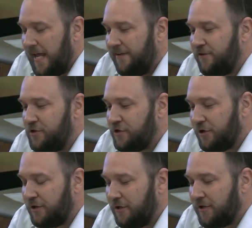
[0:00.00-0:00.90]
If you
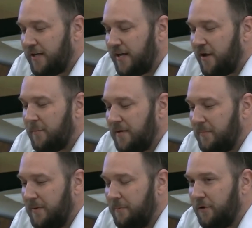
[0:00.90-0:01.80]
took a look at how many
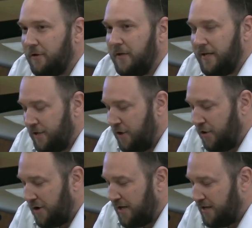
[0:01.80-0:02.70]
people
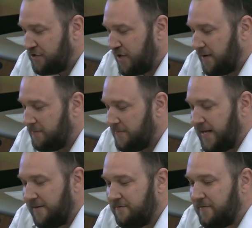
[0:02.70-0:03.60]
don't get a job
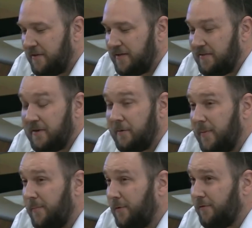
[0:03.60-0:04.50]
that have a felony that are
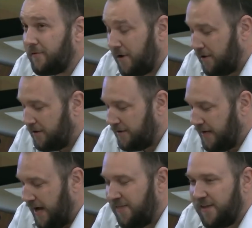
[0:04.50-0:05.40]
people of color,
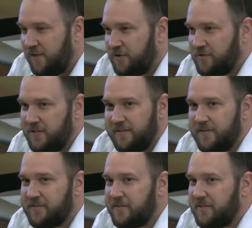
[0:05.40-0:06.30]
I think you see
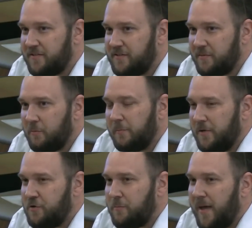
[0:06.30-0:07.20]
the statistic will
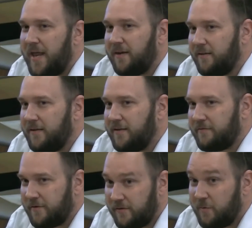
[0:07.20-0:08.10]
be dramatically
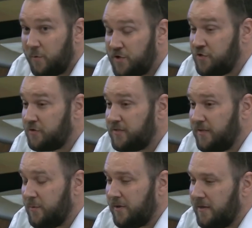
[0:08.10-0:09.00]
different than what you
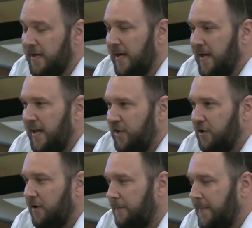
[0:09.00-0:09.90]
see with,
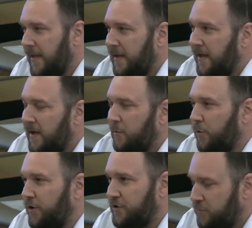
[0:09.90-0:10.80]

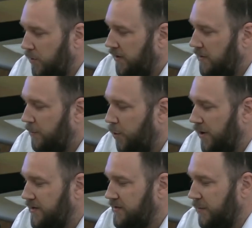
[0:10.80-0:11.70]
we're just one of the
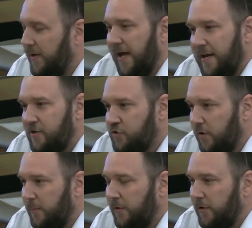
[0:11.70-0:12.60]
boys that we got in
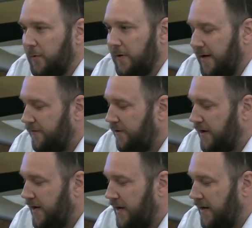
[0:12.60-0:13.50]
trouble or whatever.
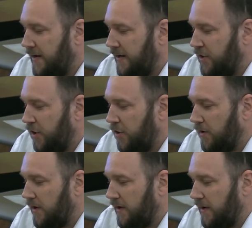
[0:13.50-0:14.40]
And,
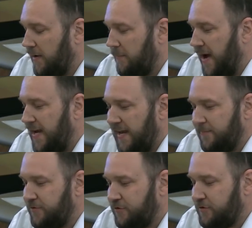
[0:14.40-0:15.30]
my
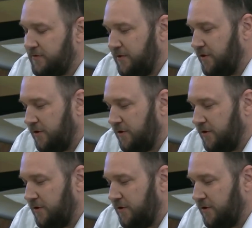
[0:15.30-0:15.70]
name's,